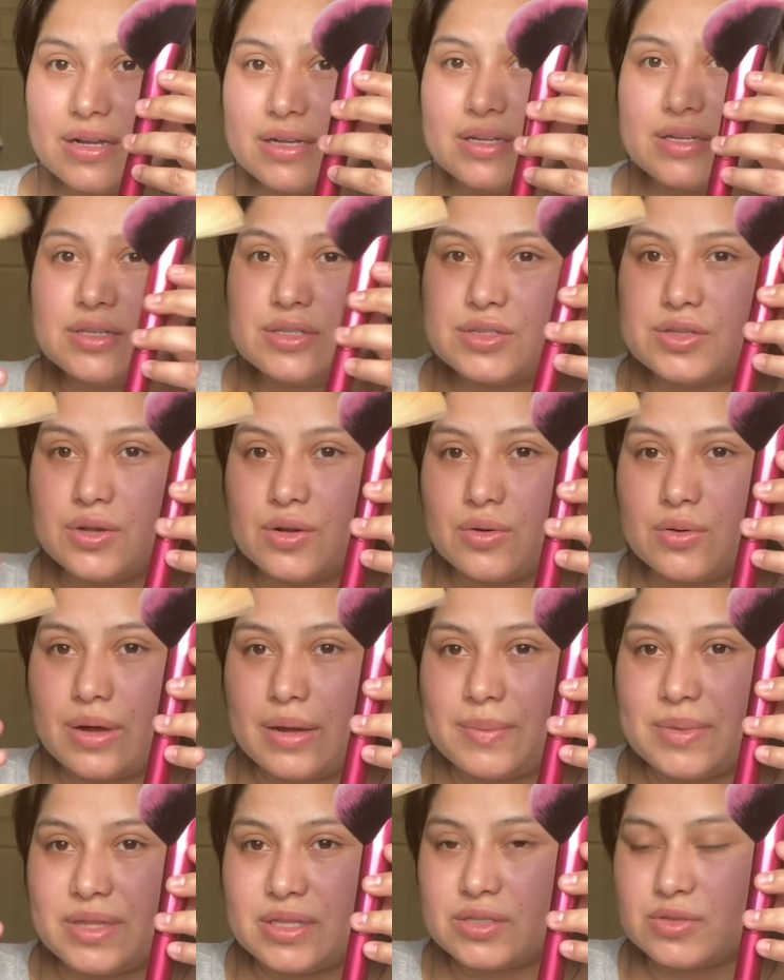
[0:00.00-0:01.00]
So, I
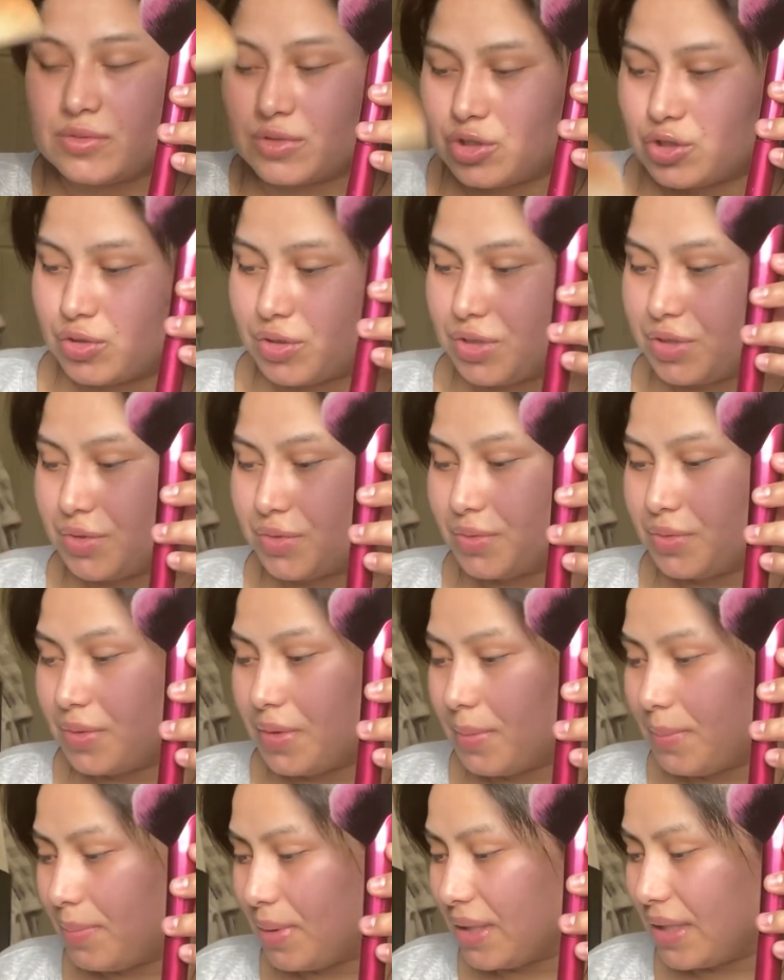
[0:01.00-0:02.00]
mean, this one's short too,
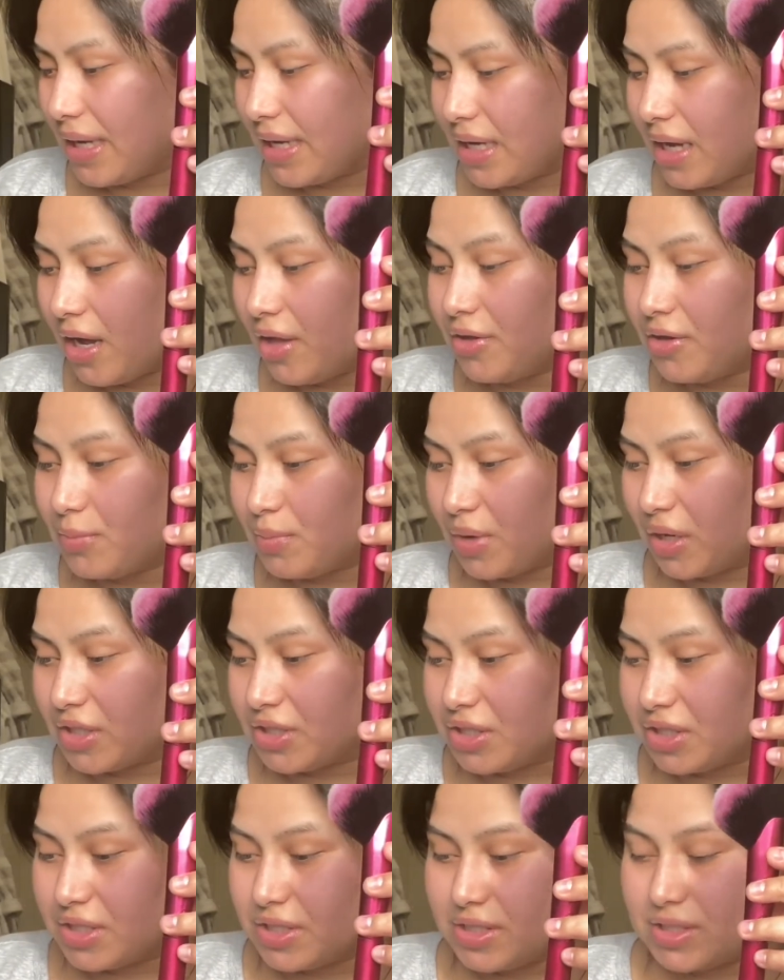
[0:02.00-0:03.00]
but like other
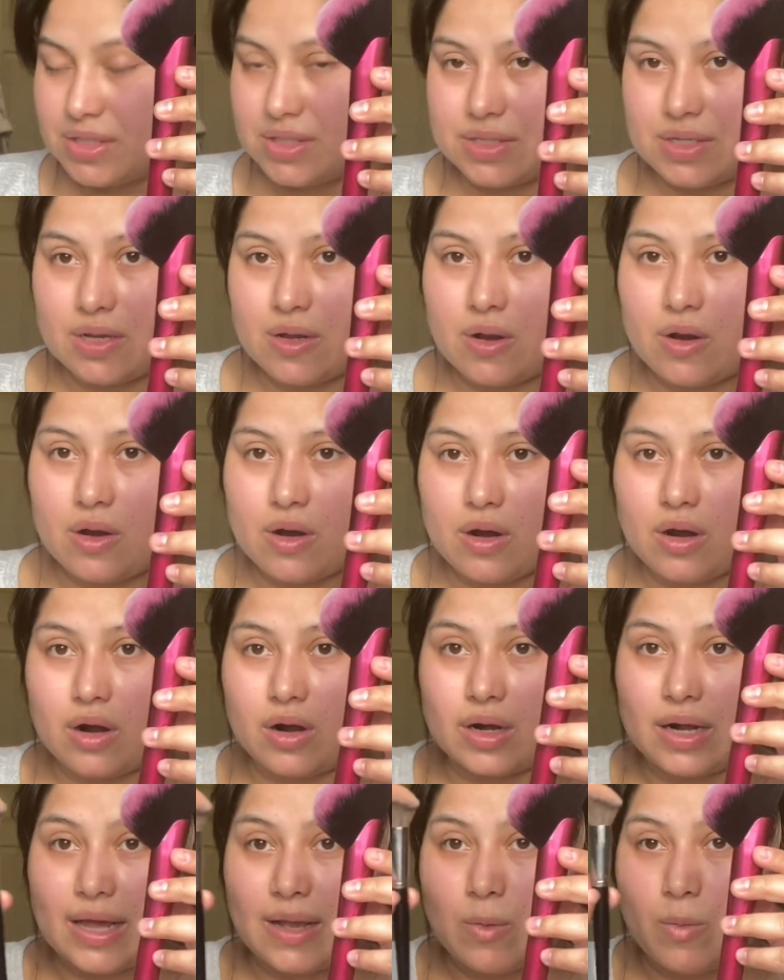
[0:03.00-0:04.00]
brushes
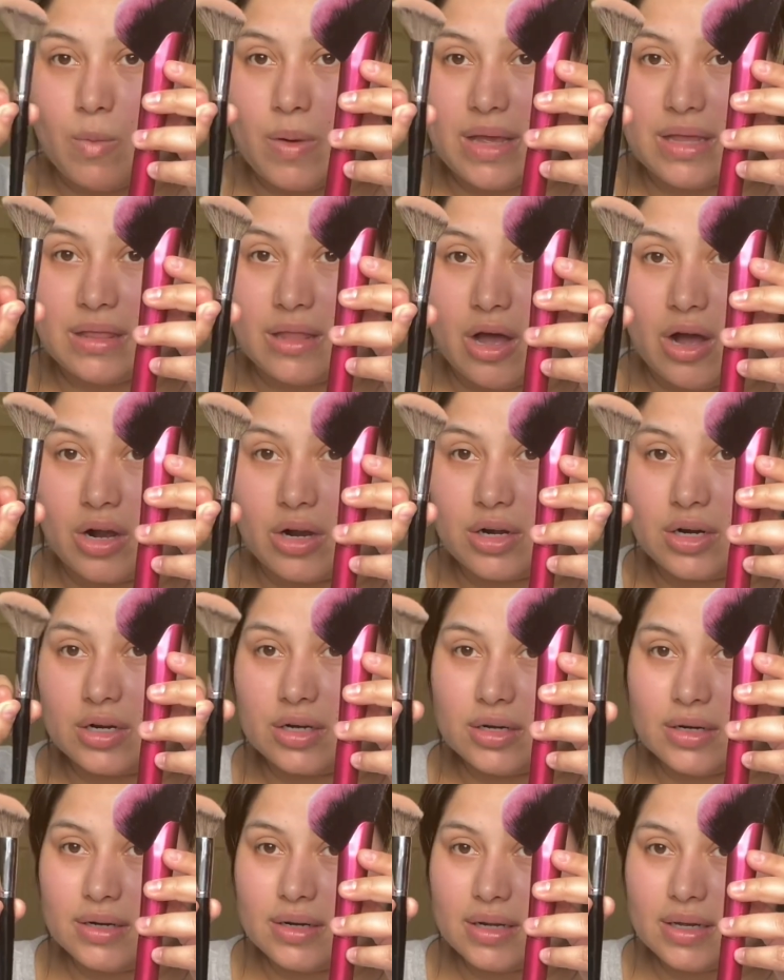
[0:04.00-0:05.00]
are like way
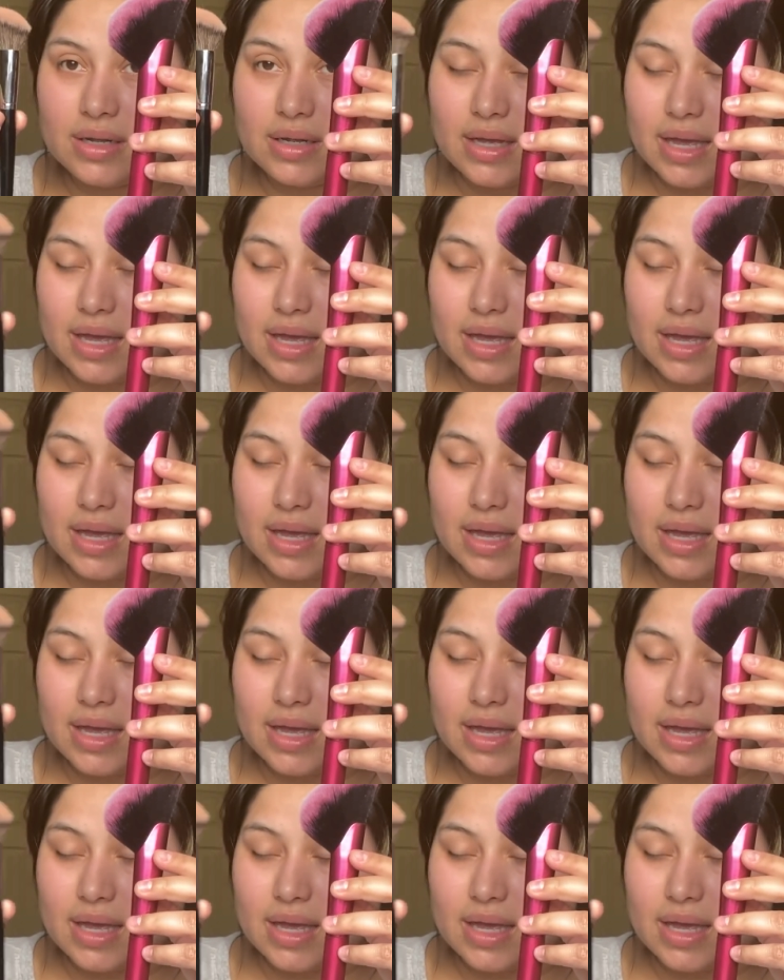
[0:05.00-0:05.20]
longer,